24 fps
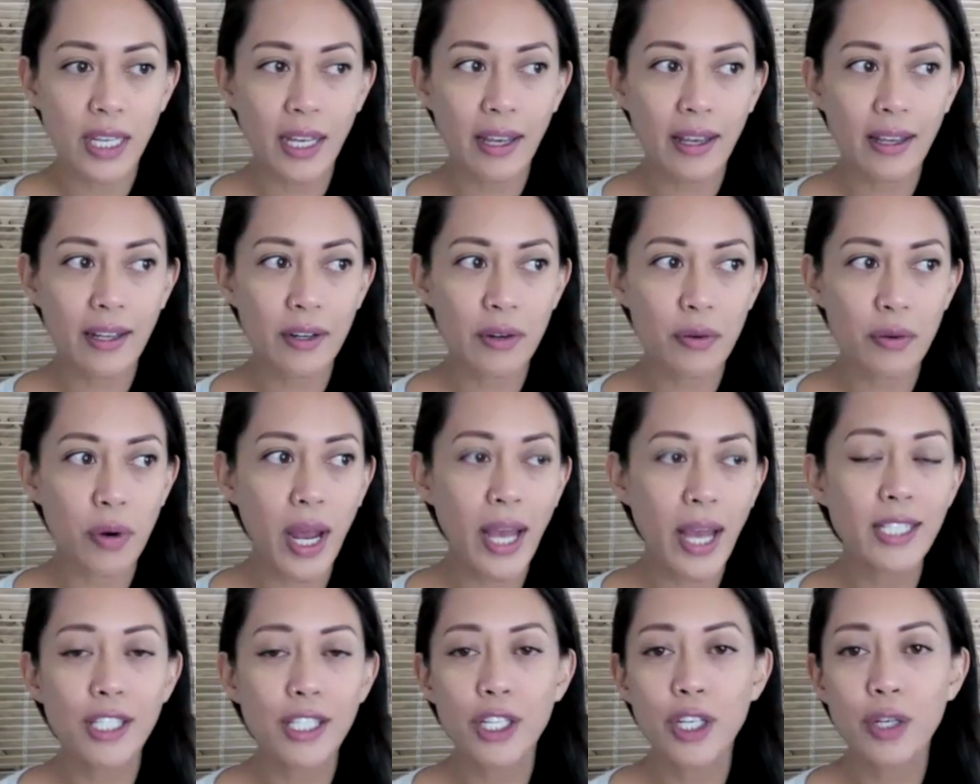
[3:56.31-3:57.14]
And
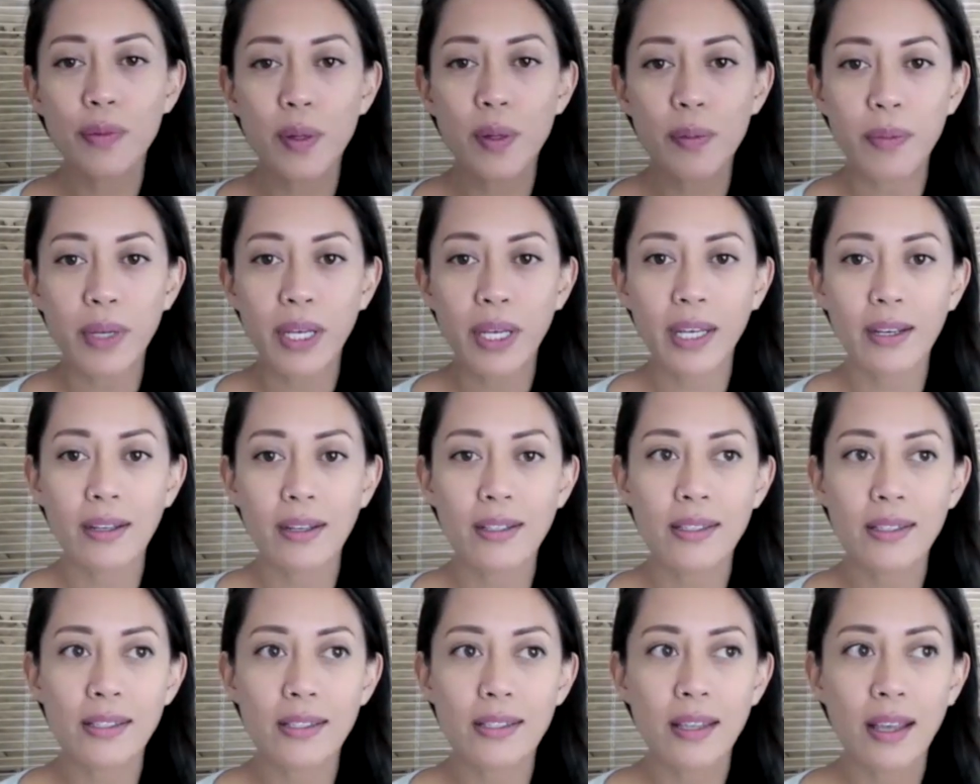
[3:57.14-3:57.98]
as human
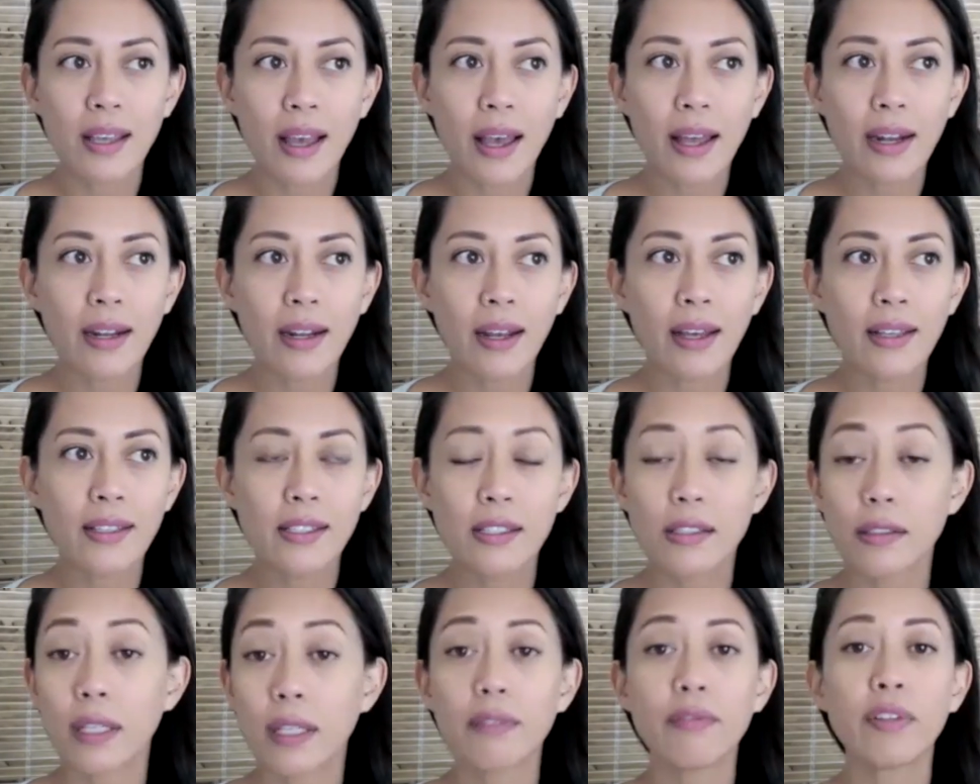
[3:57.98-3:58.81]
beings and as
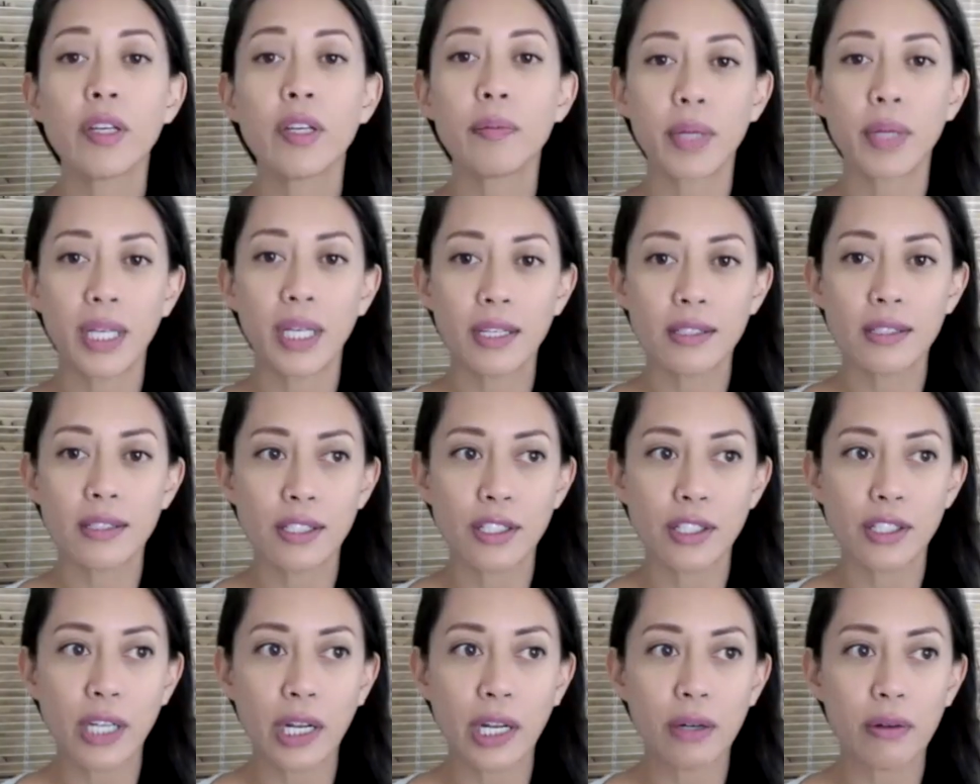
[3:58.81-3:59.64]
living beings in
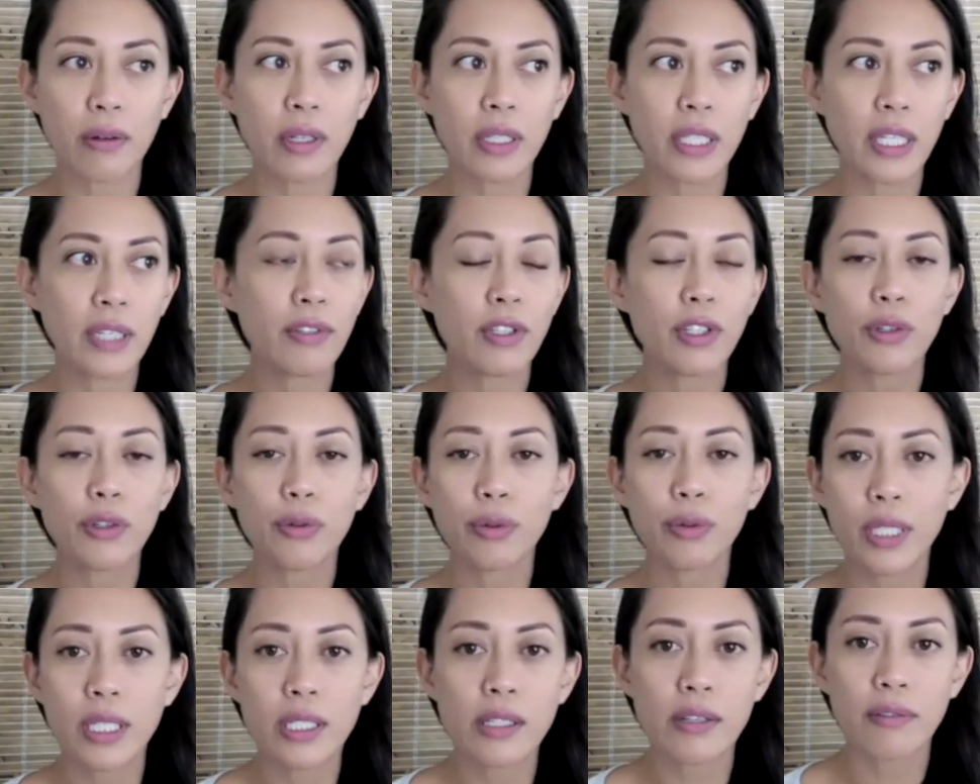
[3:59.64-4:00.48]
general, even
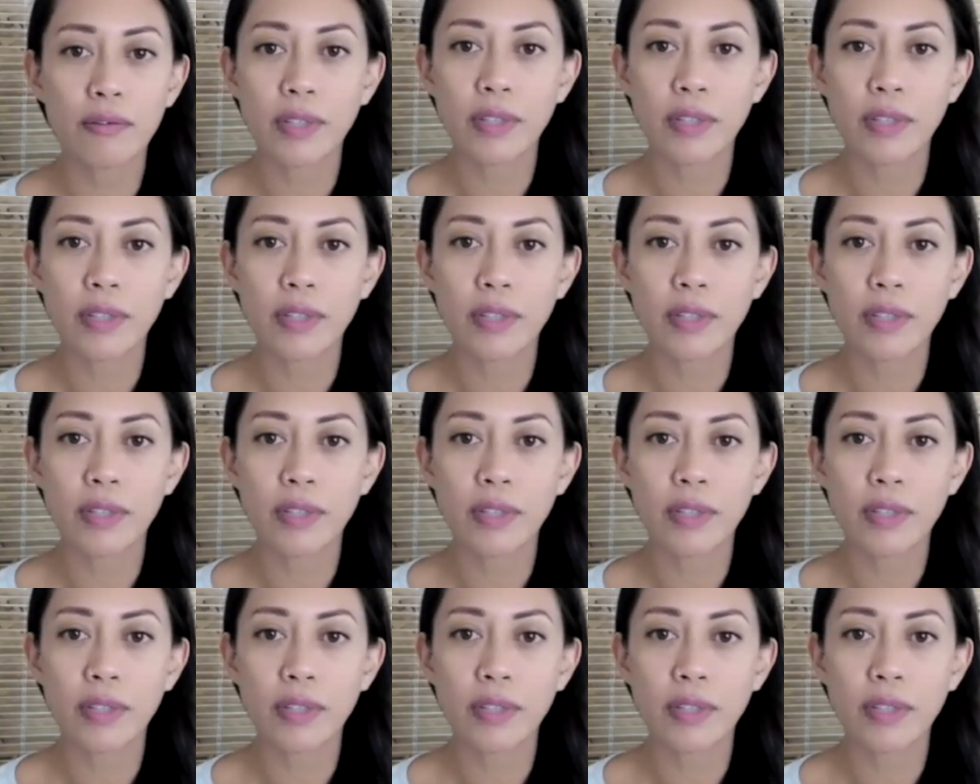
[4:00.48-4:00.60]
trees and